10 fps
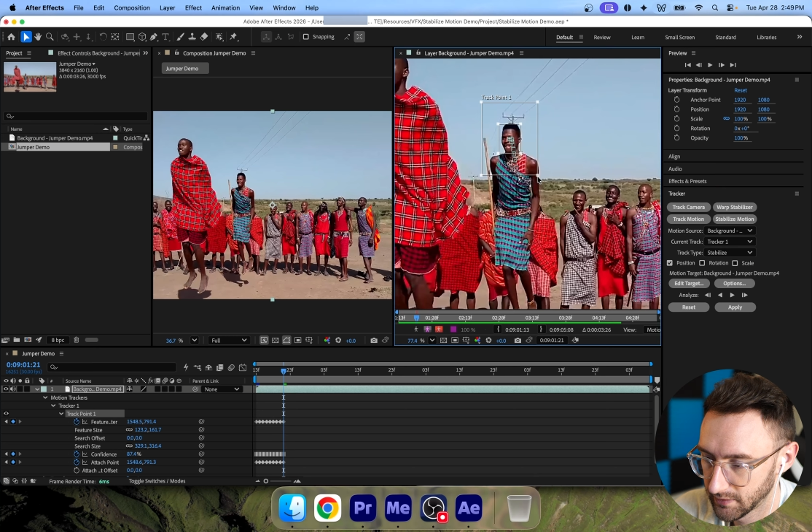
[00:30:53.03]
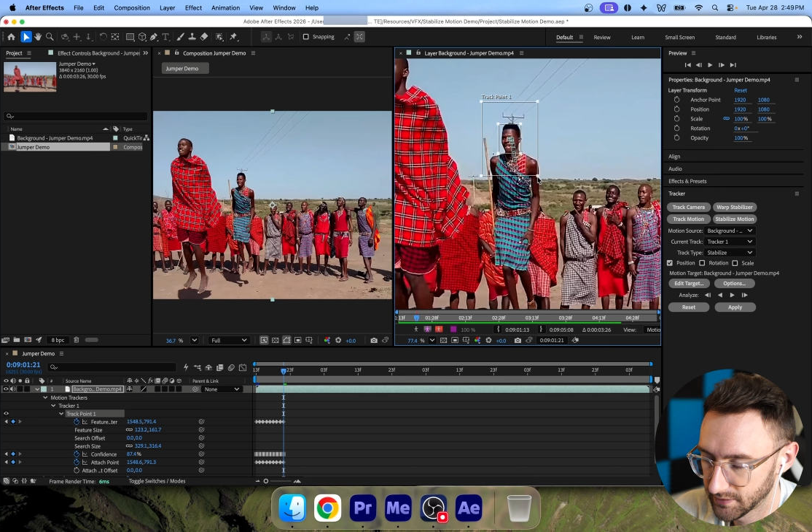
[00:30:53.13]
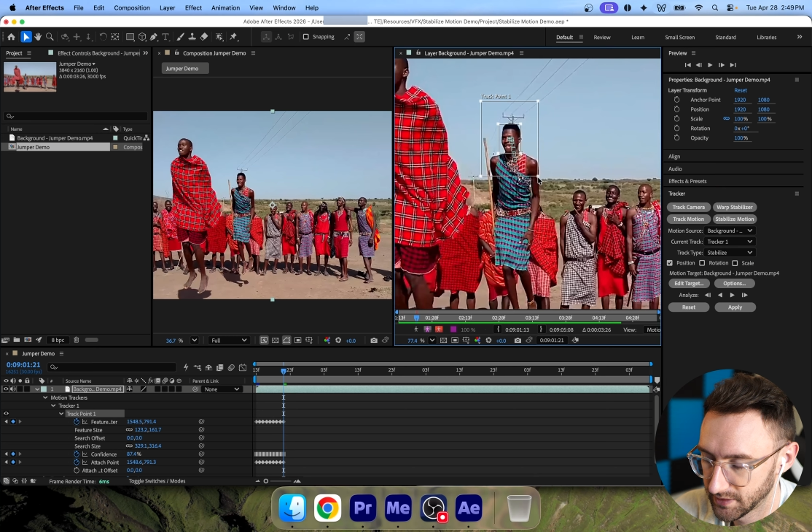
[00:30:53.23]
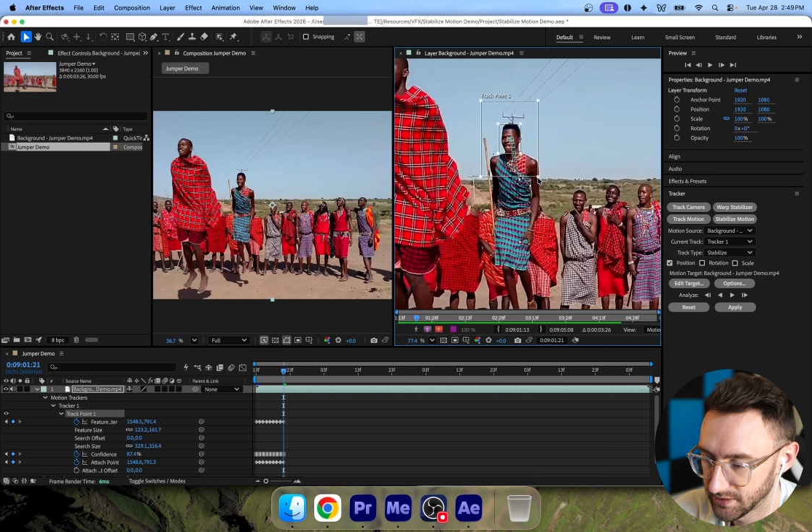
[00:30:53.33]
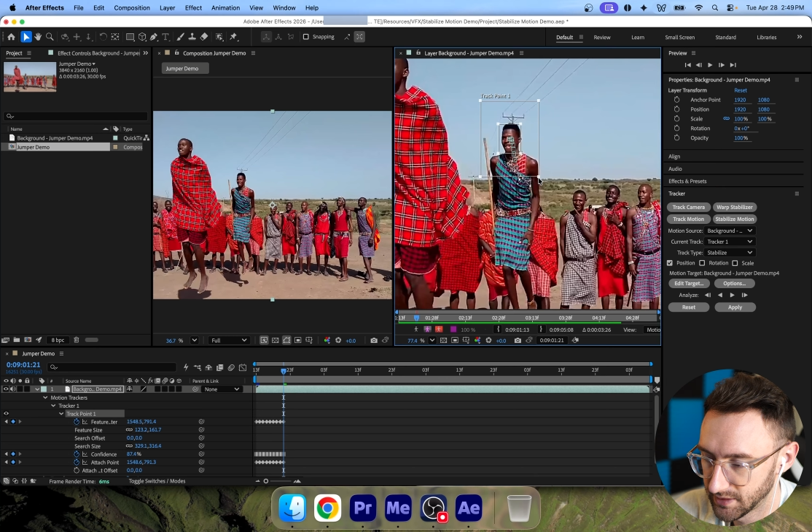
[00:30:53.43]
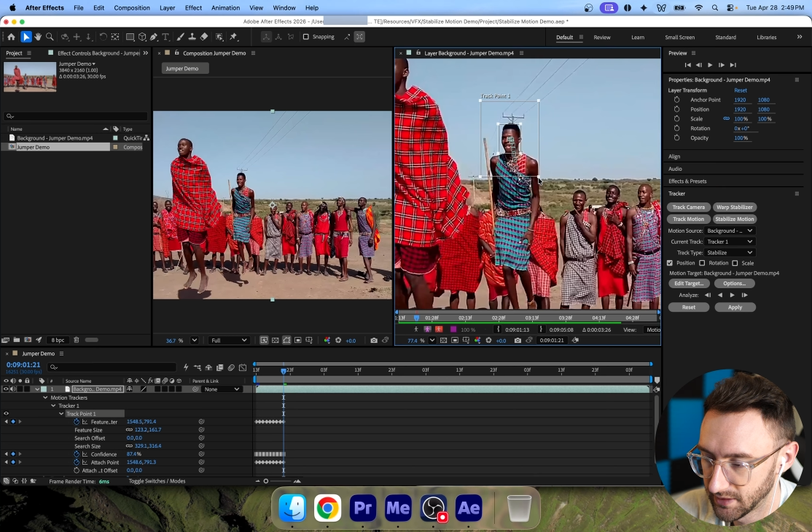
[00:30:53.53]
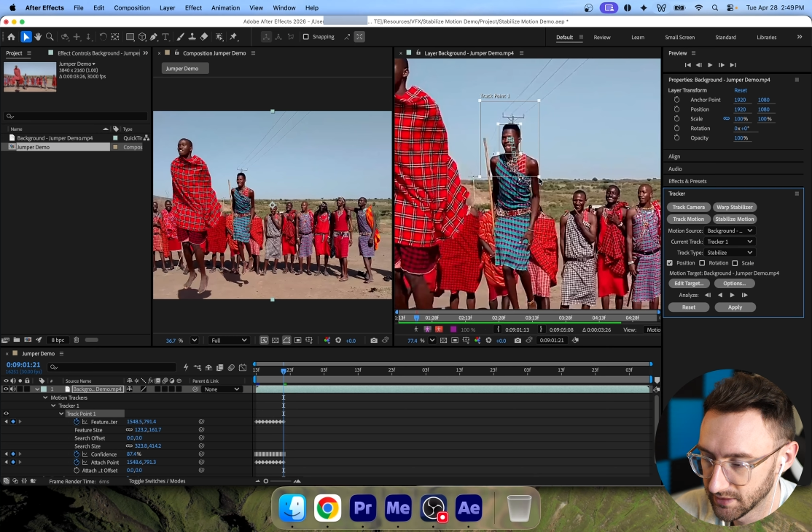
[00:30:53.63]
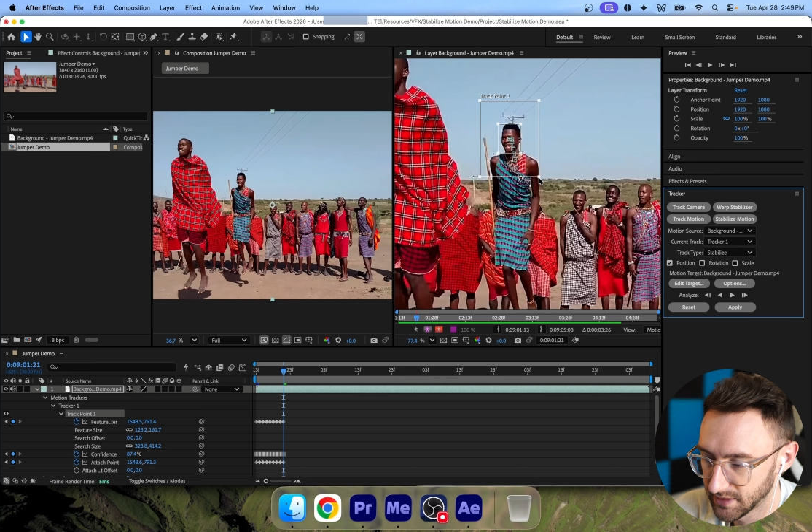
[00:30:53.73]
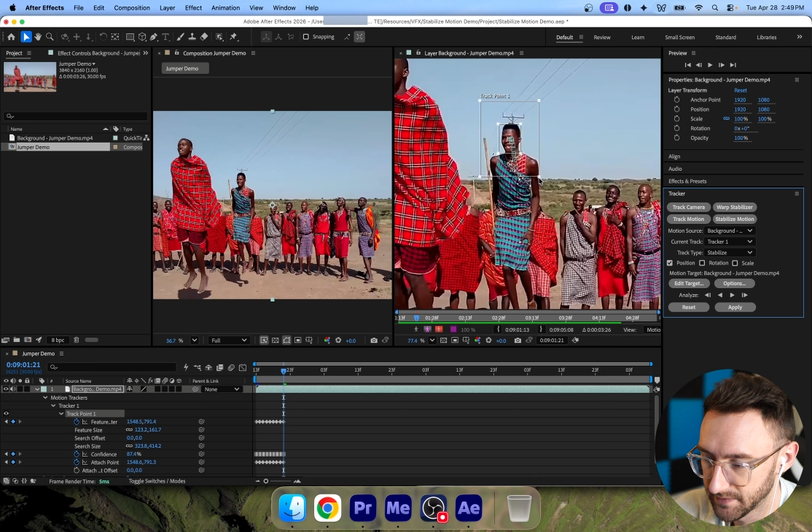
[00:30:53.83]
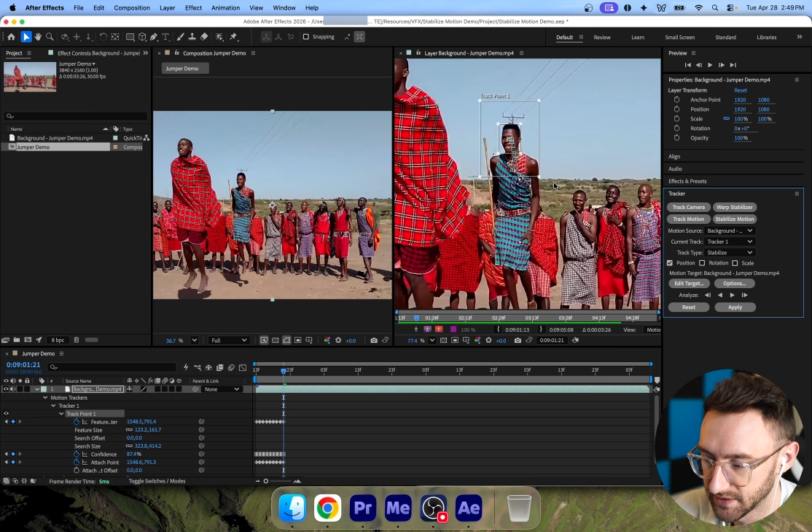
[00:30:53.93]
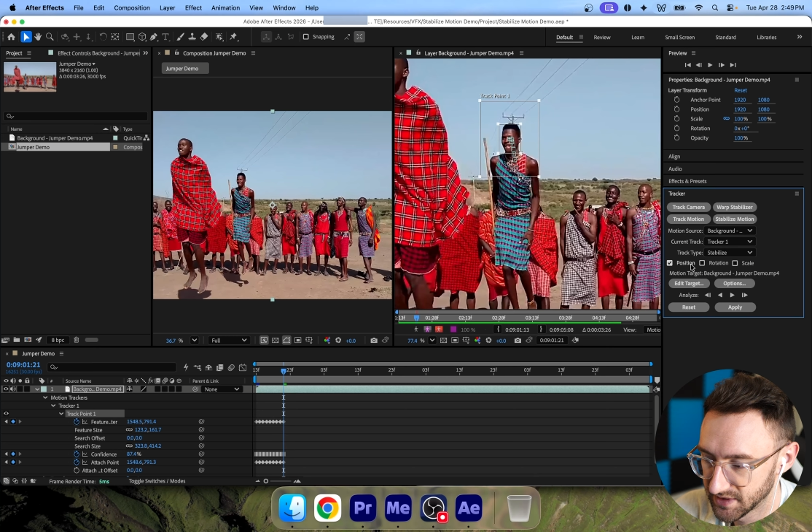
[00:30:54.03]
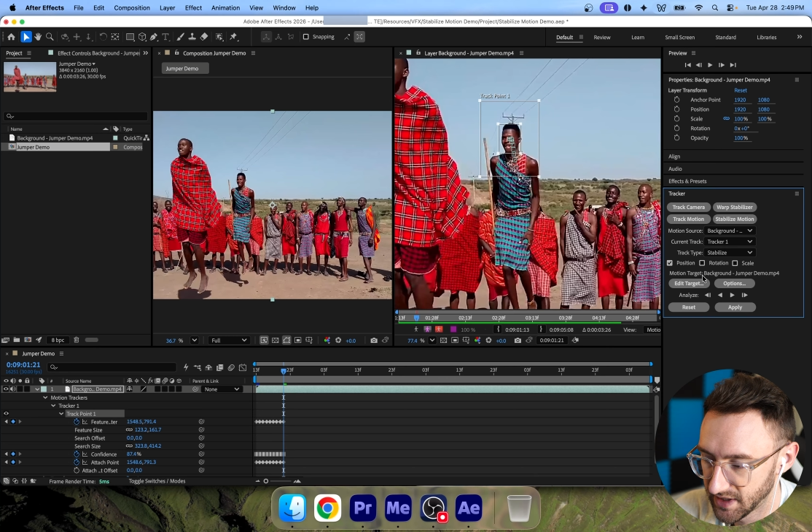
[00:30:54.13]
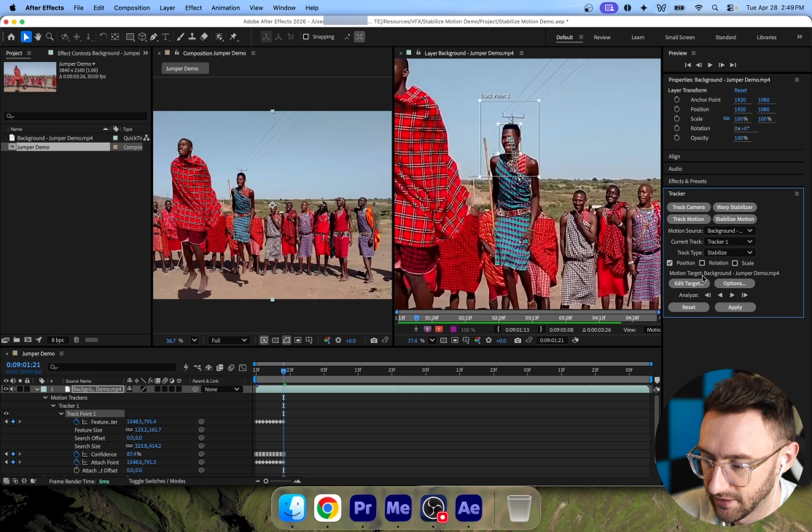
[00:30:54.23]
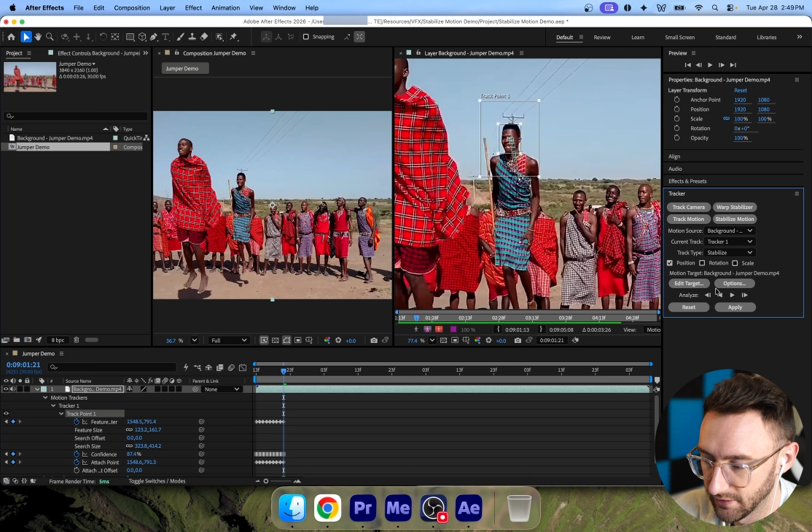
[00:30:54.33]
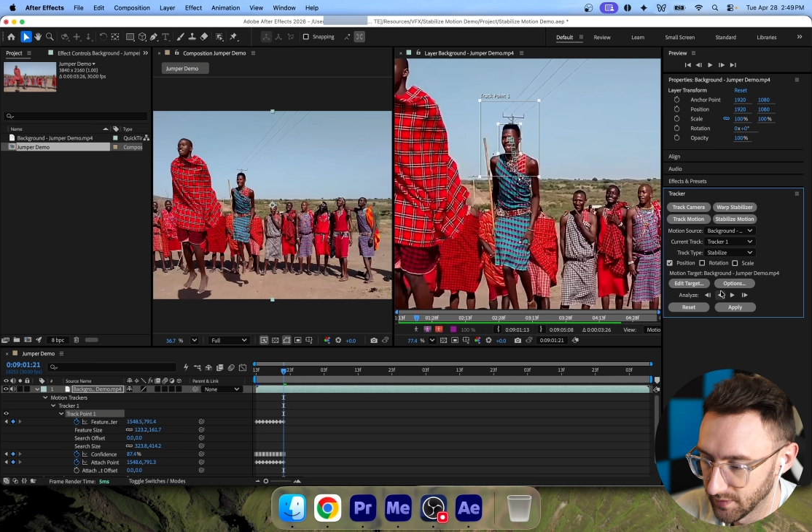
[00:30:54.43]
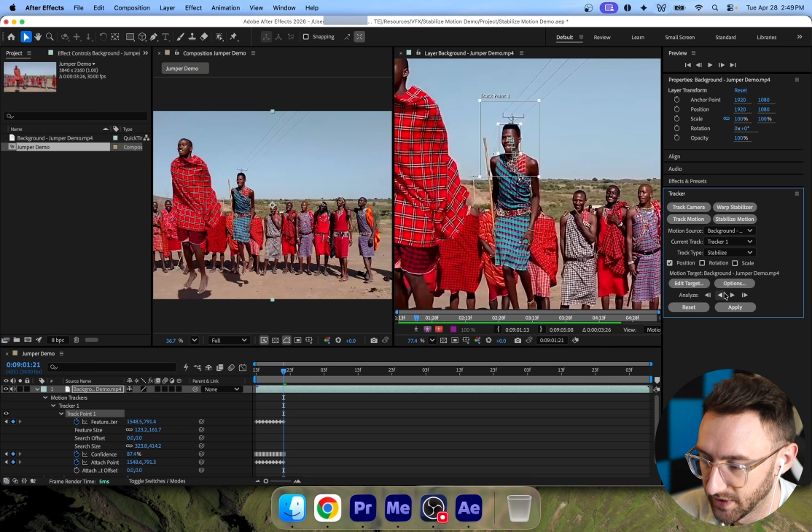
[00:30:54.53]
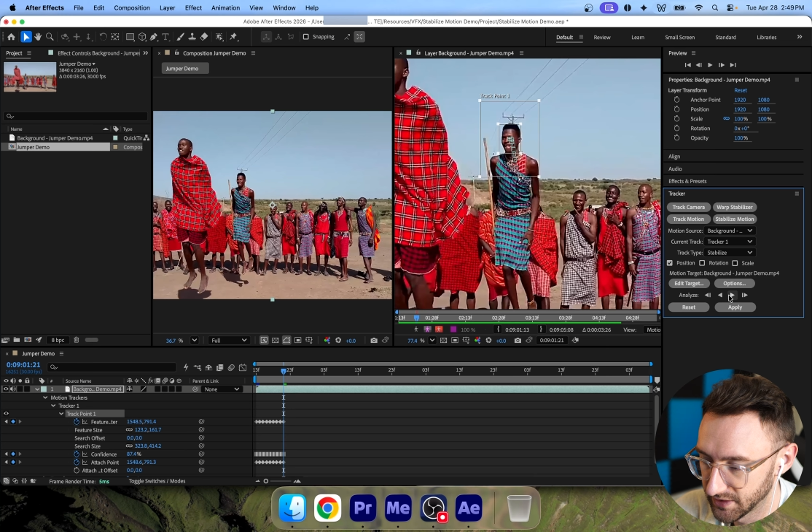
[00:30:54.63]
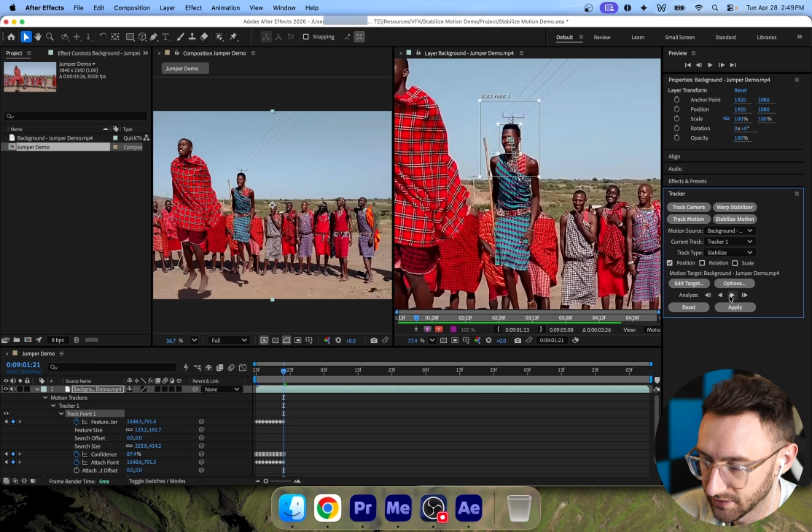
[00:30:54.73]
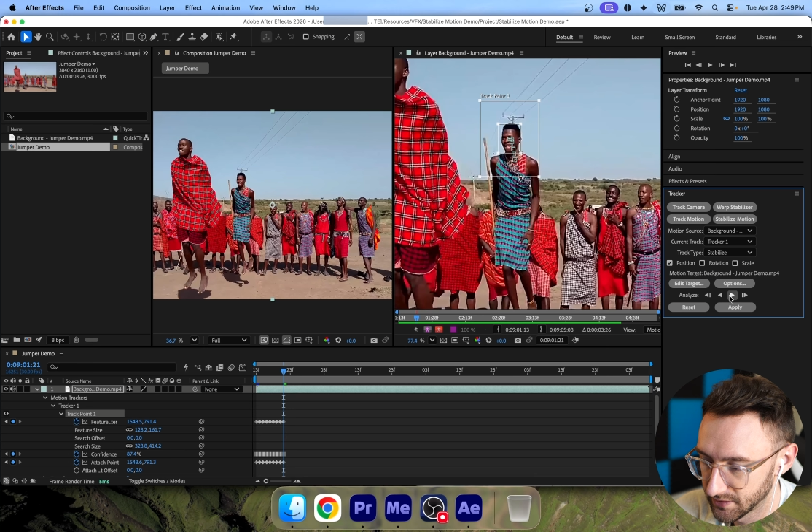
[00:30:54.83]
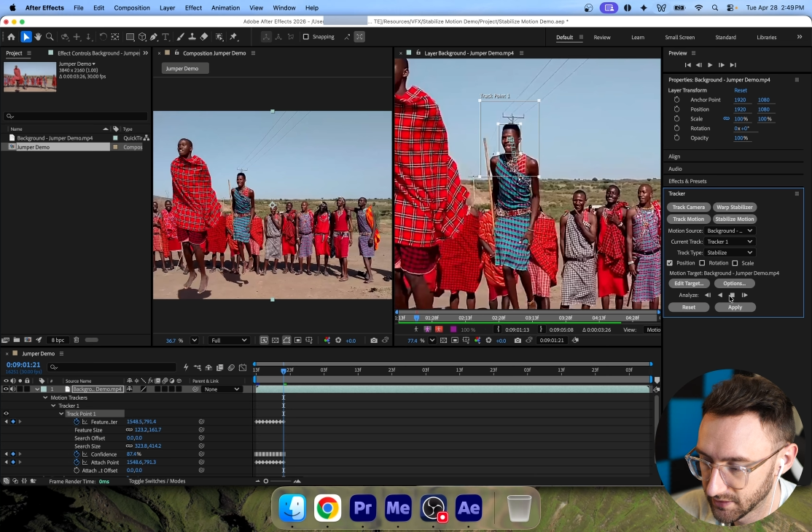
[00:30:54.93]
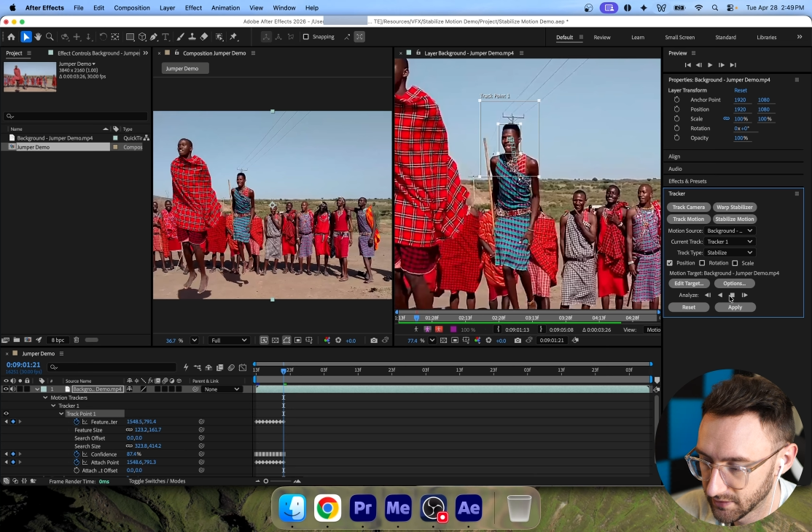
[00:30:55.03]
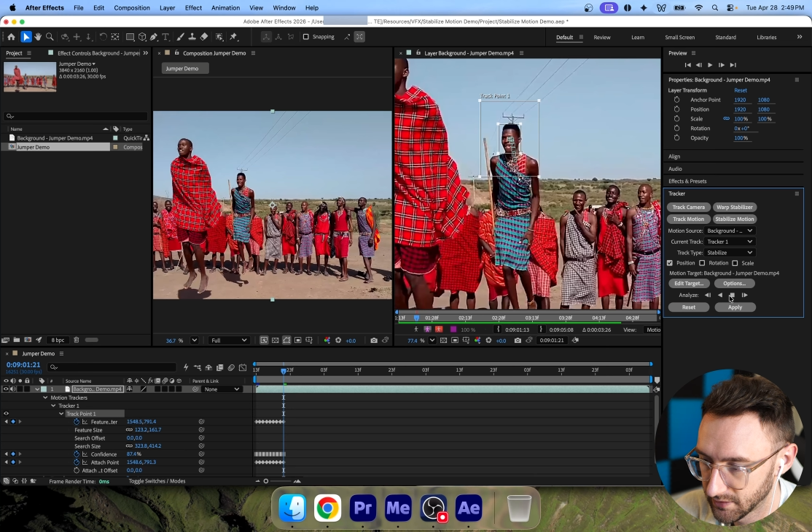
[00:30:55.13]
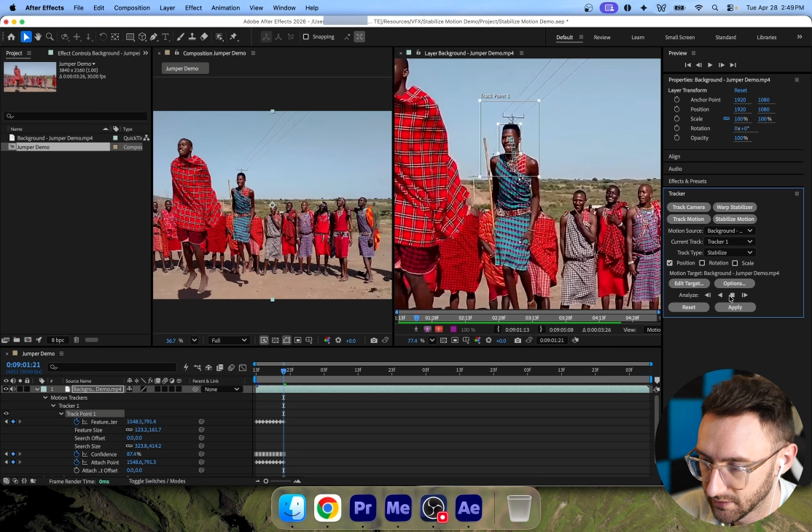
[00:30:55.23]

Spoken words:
since it doesn't have to scan all the pixels.